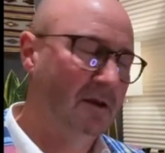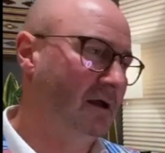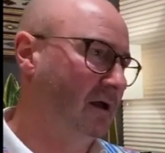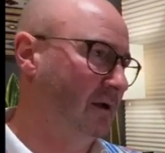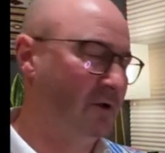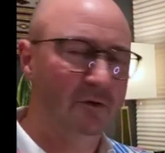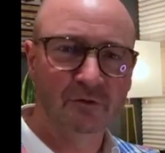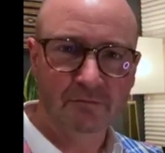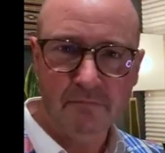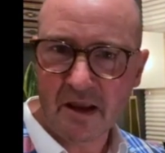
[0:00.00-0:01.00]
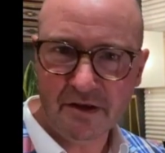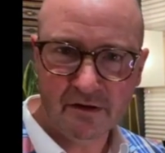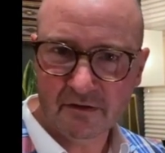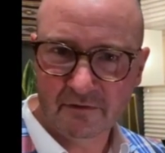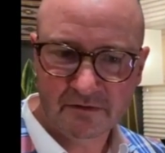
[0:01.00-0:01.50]
Uh, we had all the
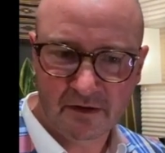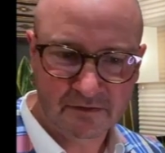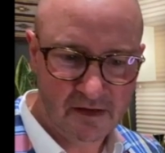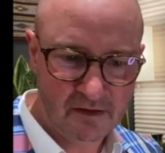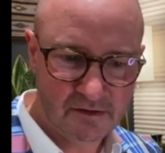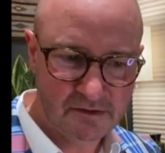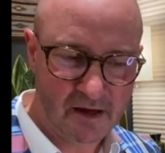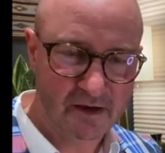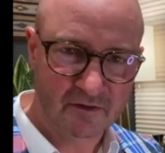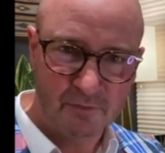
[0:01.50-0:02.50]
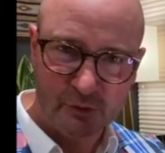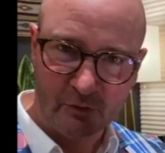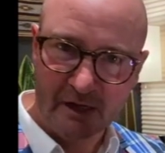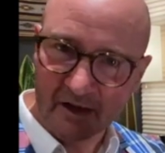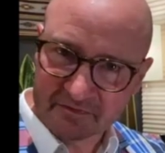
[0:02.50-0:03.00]
media attend. I had a special
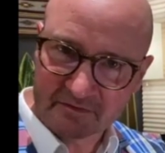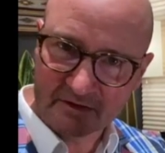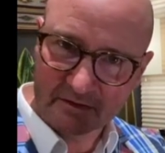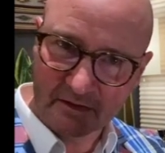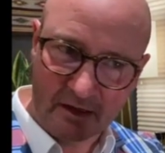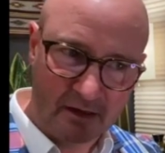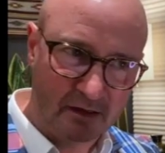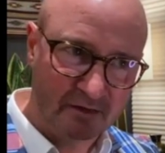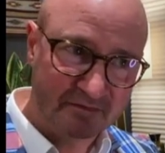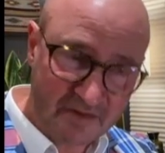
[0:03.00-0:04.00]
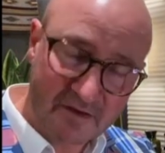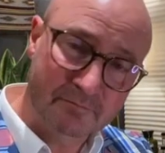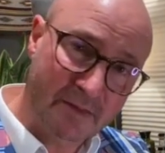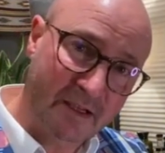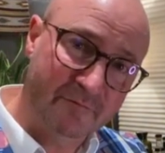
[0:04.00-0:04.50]
glass uh, set
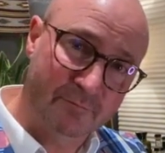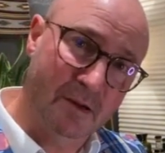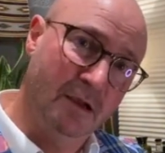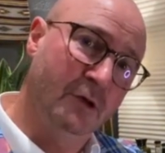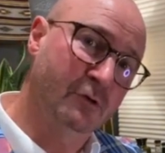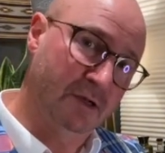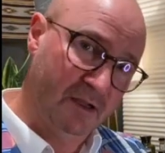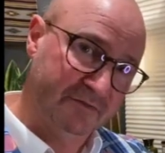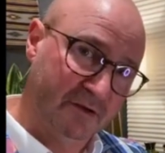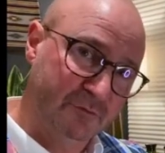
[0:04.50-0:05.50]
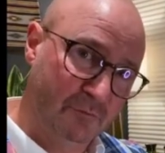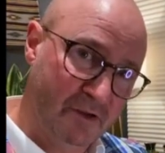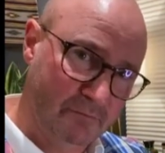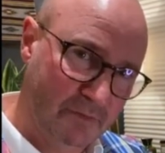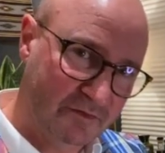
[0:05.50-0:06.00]
made by a local glass artist called
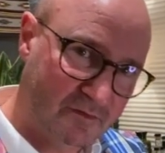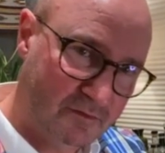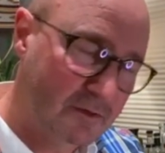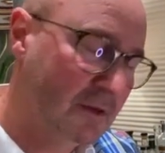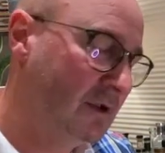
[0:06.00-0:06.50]
Peter Minson